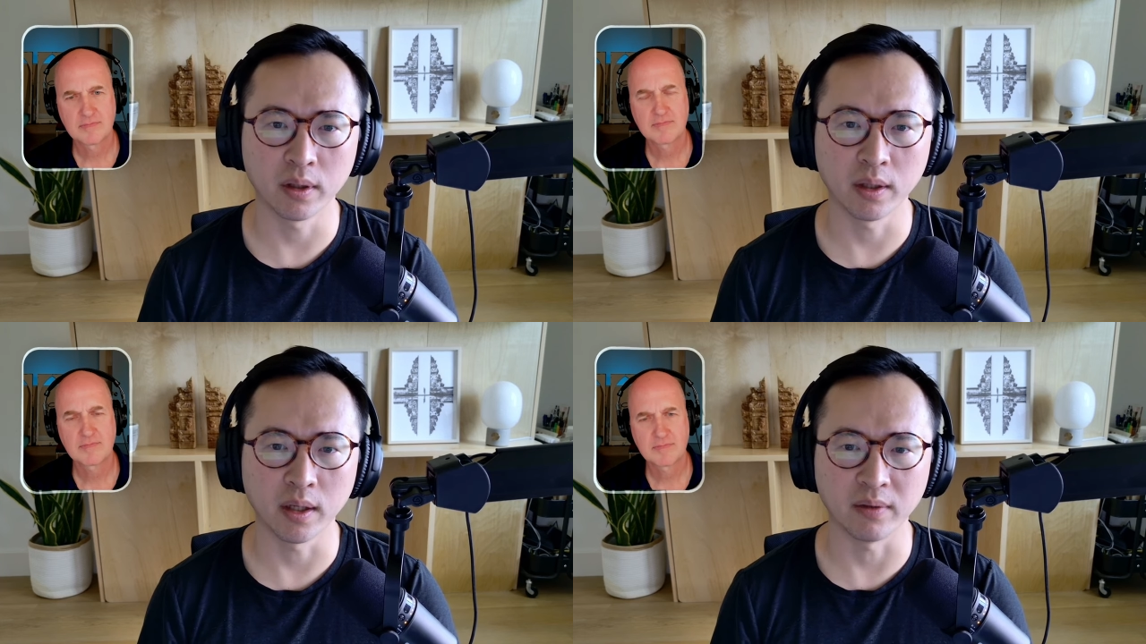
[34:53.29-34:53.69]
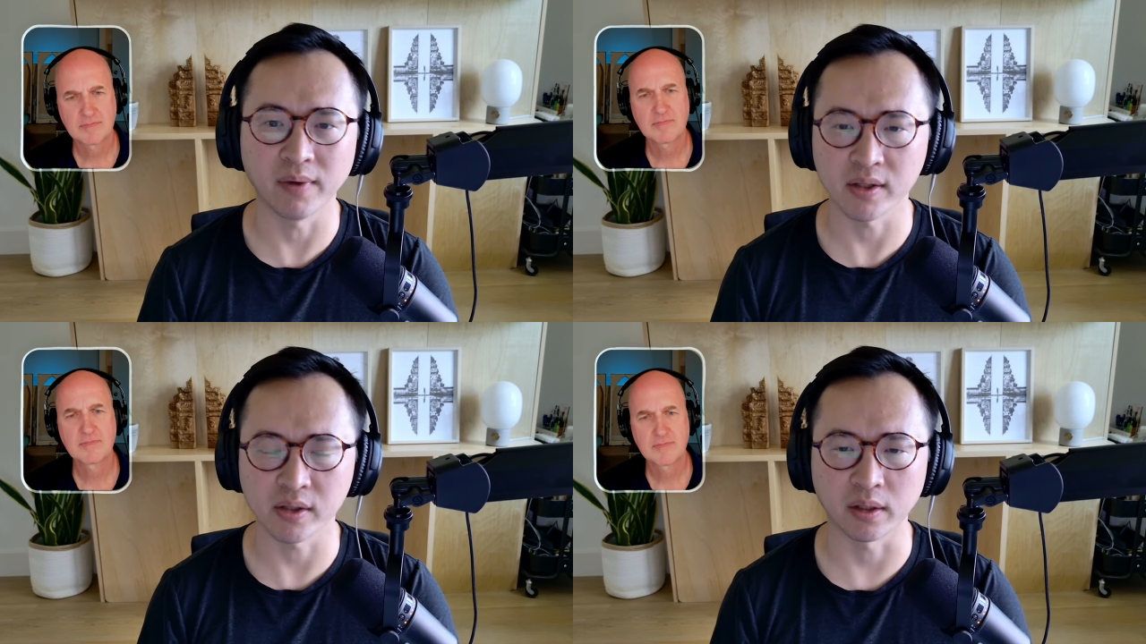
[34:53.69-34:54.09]

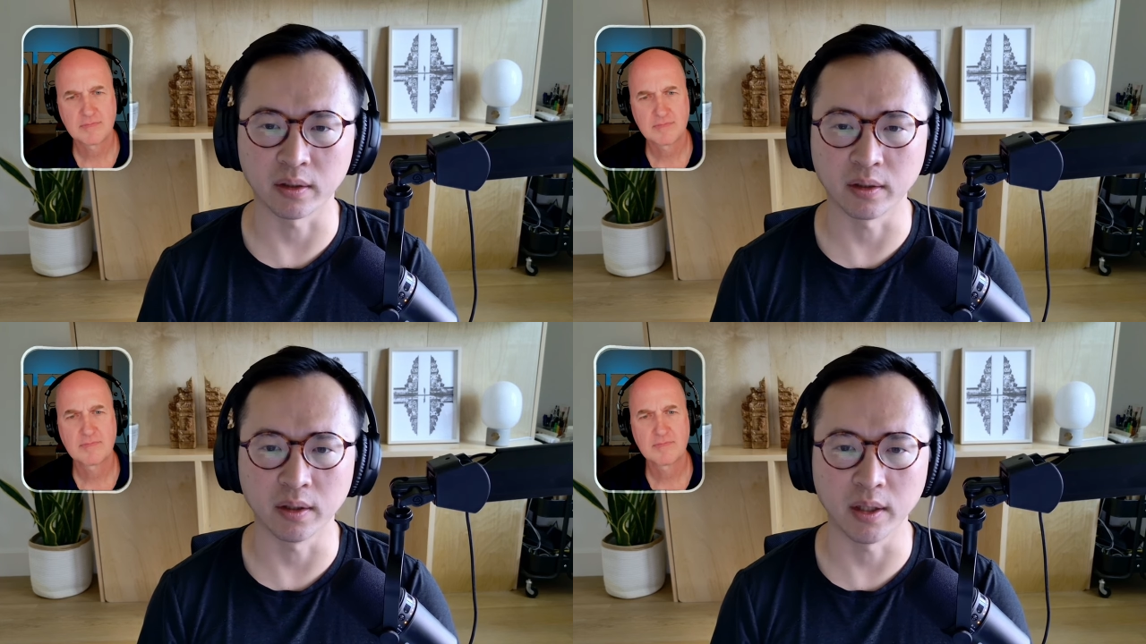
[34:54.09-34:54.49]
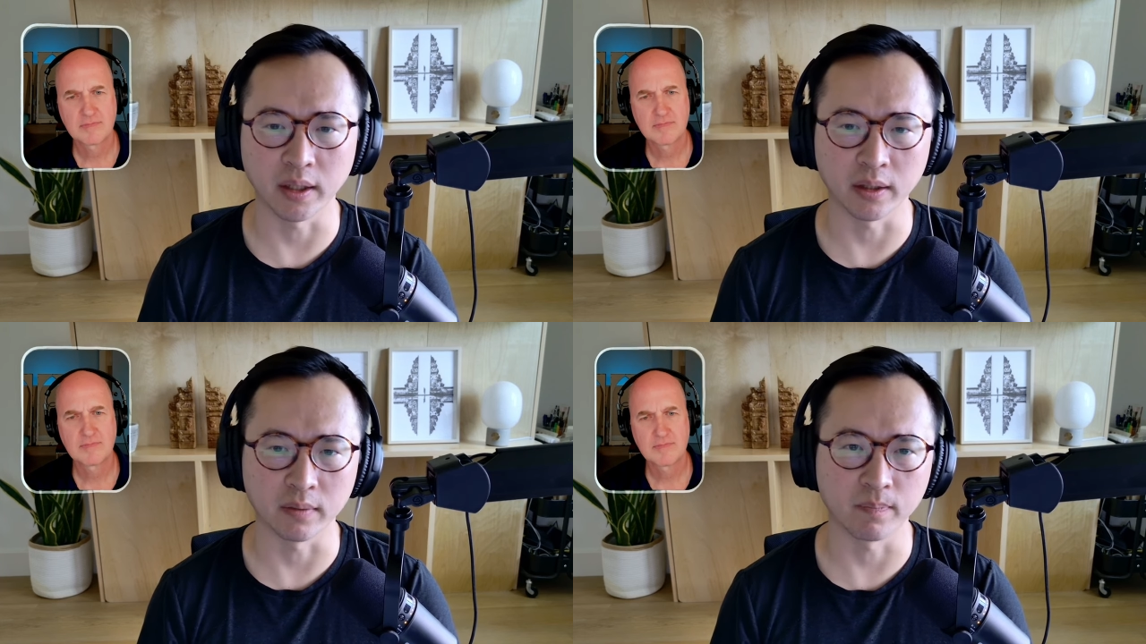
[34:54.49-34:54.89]
Speaker 1: investing
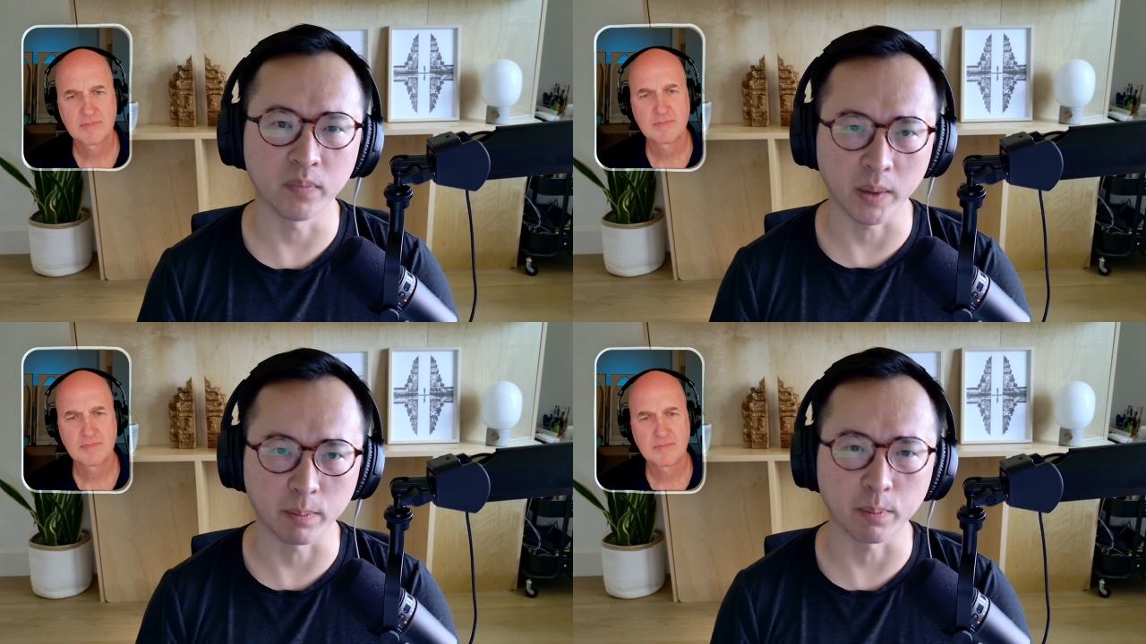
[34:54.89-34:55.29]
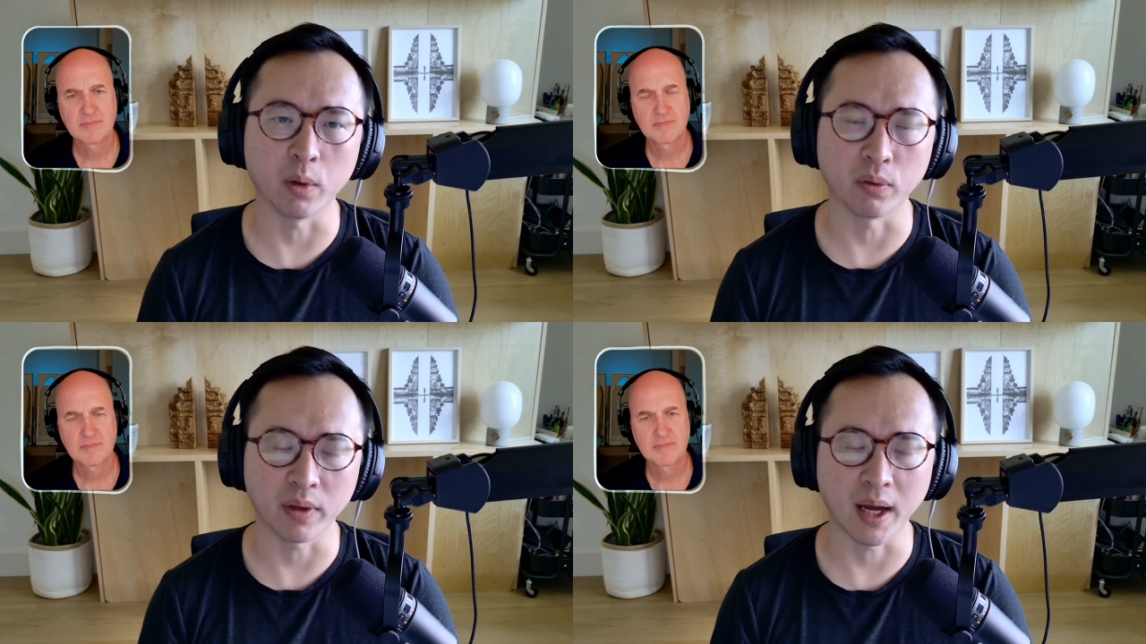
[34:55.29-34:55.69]
in, in both
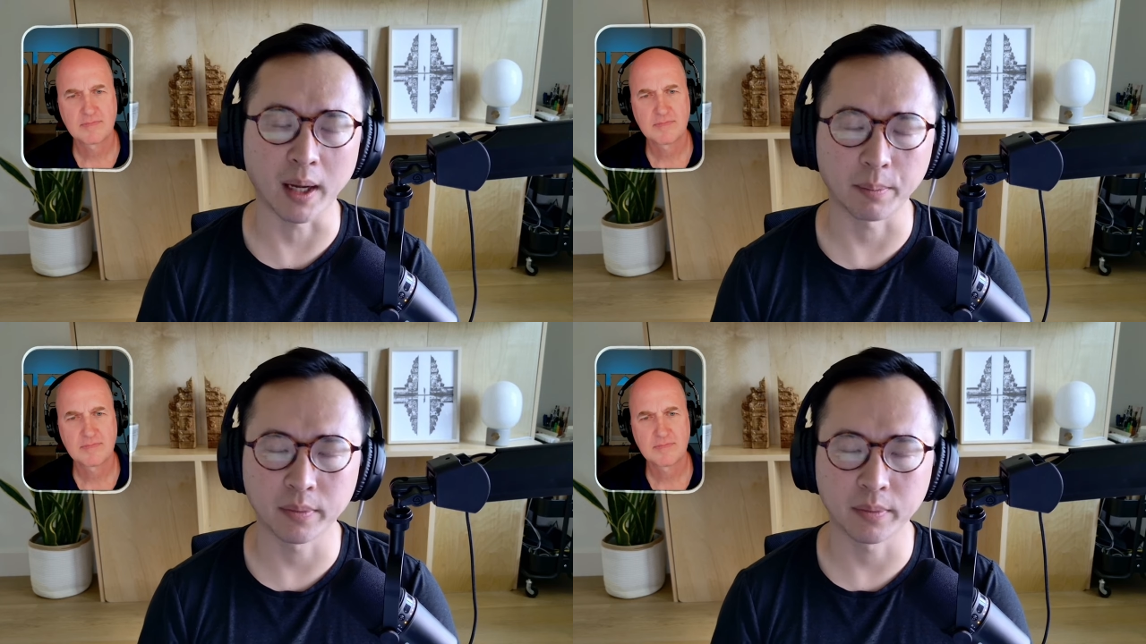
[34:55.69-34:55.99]
apps.